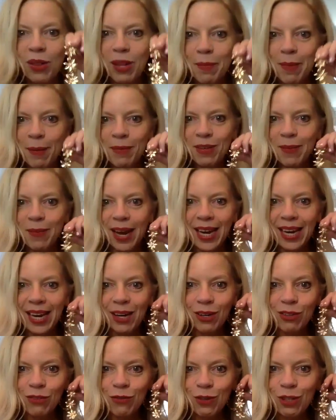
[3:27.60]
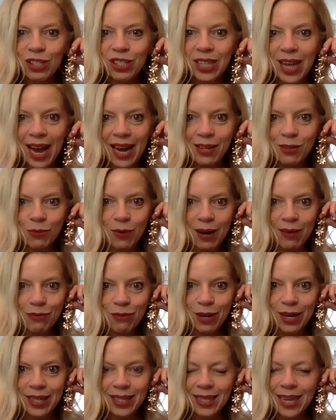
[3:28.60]
them up to my ears for size
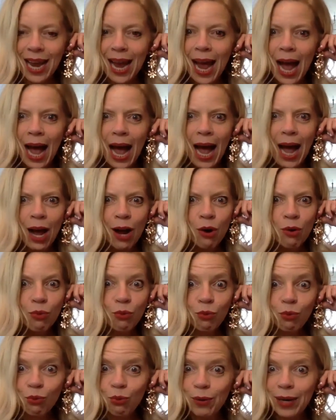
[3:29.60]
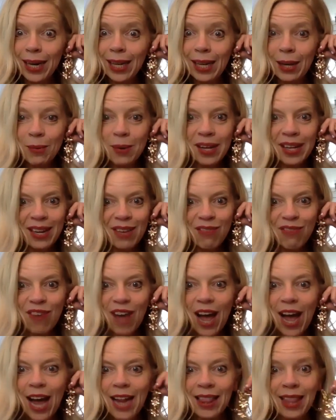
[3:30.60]
reference. Really, really
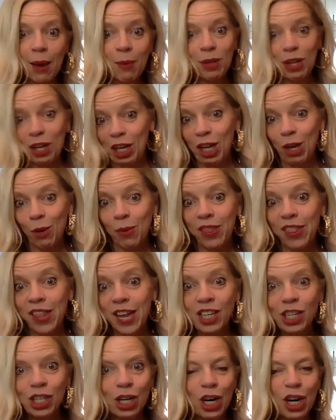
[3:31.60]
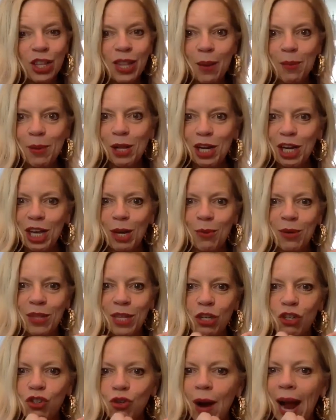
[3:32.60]
fun. They would look cute with this shirt. They would look cute with
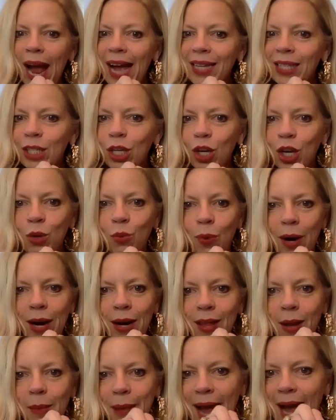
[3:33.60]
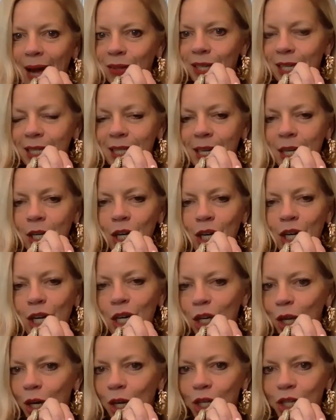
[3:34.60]
a dress. You could wear them out to dinner.
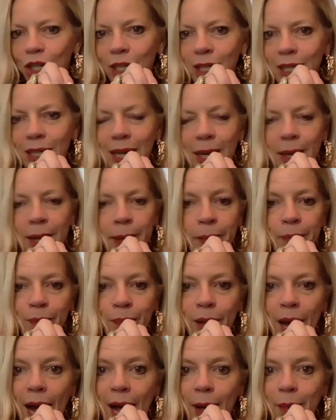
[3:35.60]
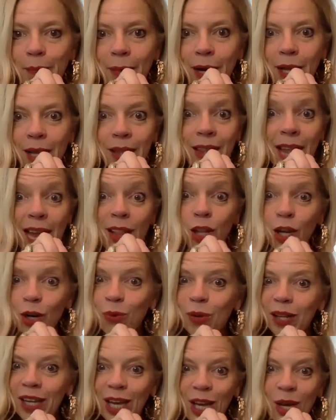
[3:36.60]
You could just, they'd look
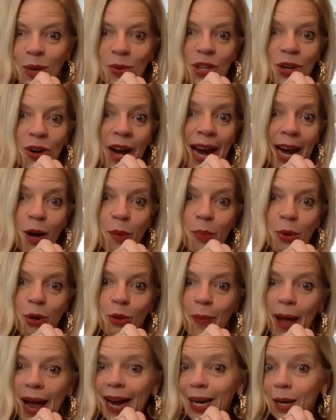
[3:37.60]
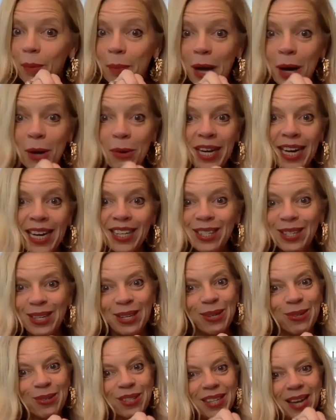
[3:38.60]
really cute with your hair pulled back in a pony
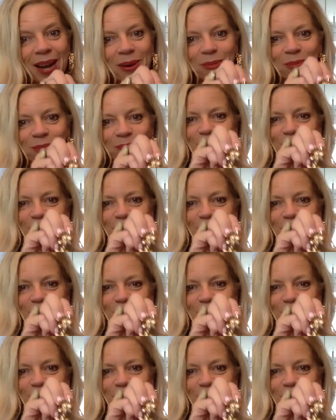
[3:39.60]
too. So